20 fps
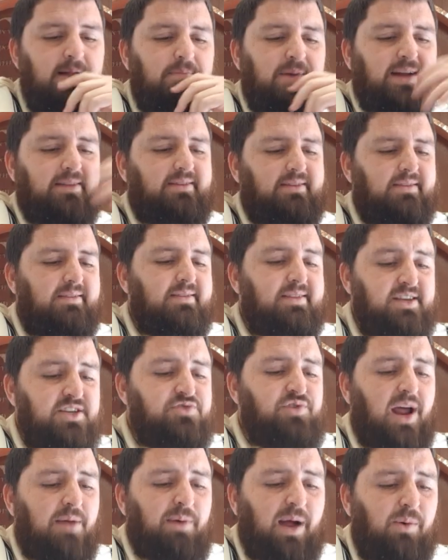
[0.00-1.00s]
But this
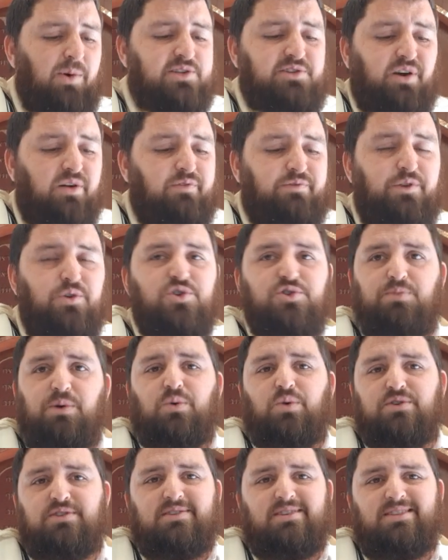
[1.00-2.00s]
rabbi was confused
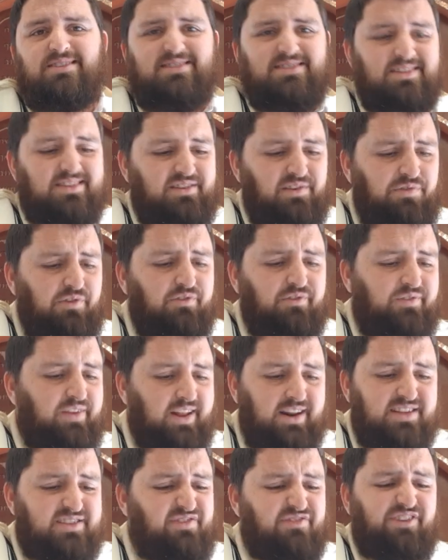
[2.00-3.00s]
because it's different
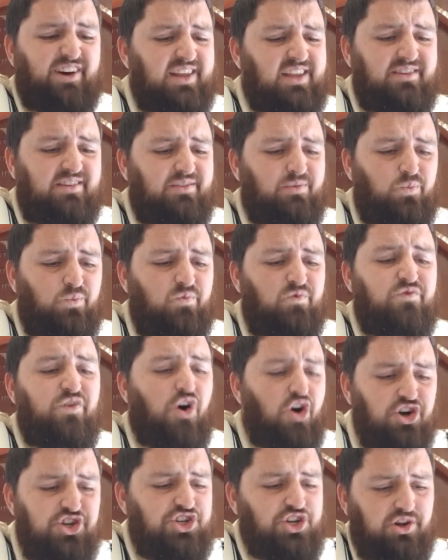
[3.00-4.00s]
and it's a funny
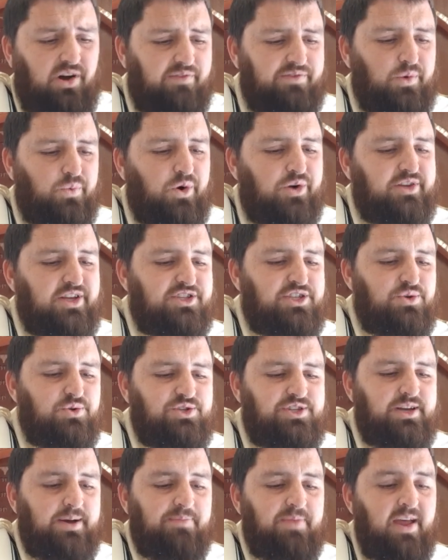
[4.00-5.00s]
version of the word that's
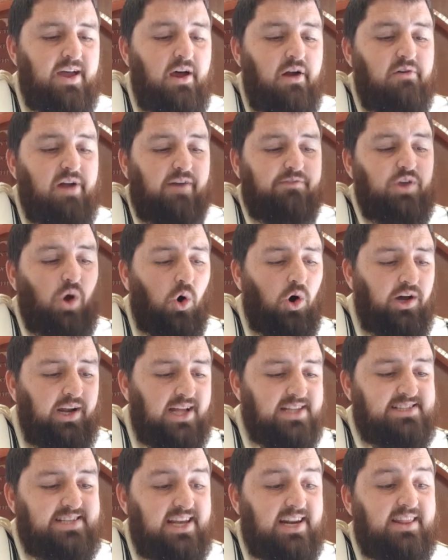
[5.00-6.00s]
used here. Rav
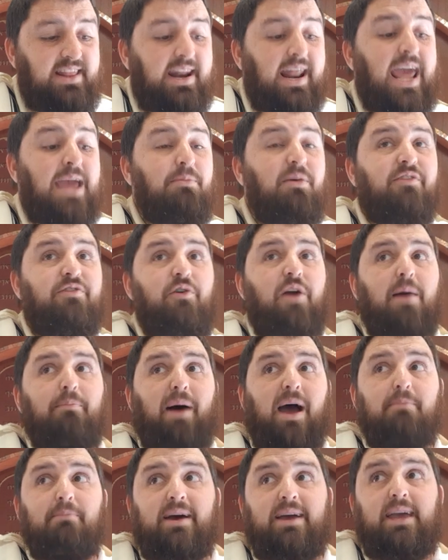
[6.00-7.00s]
Yochanan said in the name of
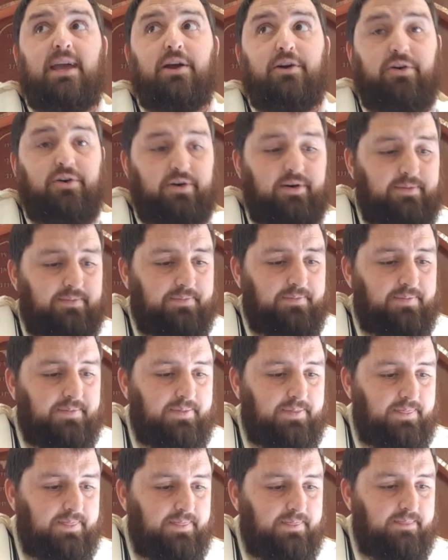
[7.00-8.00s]
Rabbi Meir,
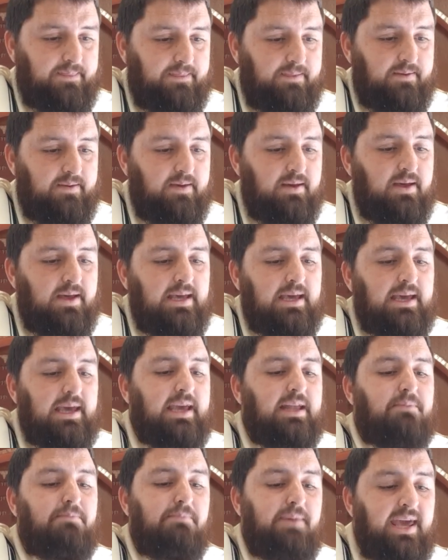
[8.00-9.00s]

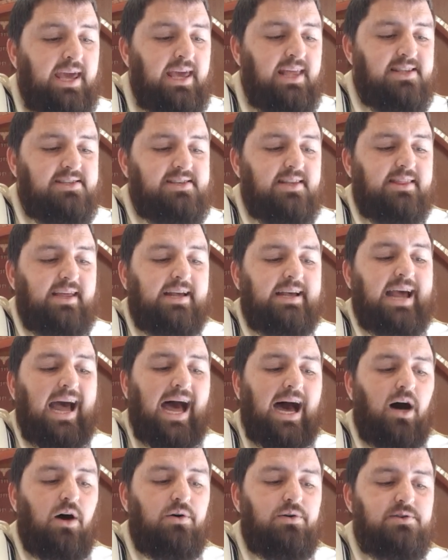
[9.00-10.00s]
it means that the
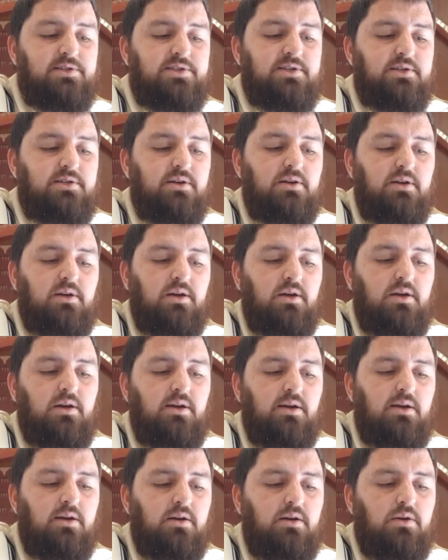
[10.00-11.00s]
cows
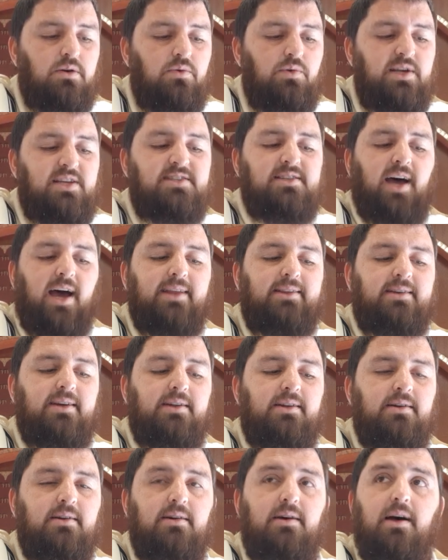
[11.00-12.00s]

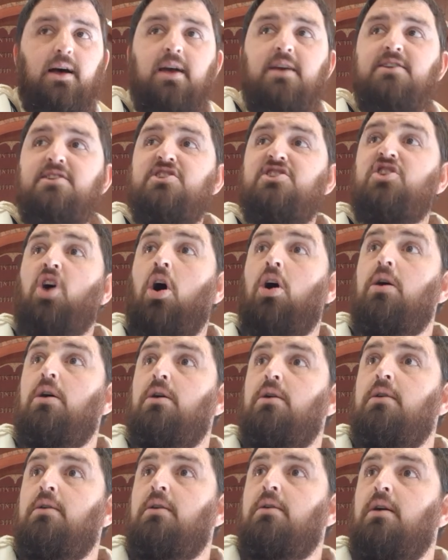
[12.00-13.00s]
recited a
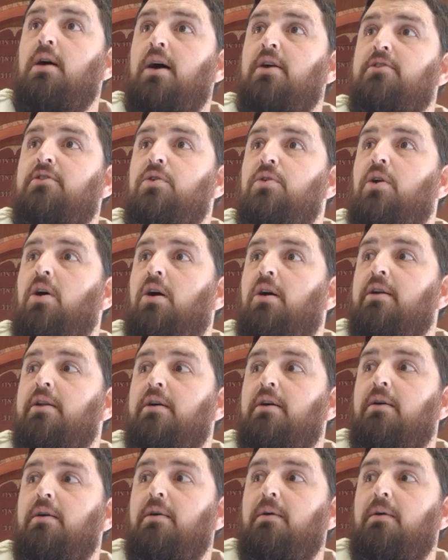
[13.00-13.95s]
song unto God.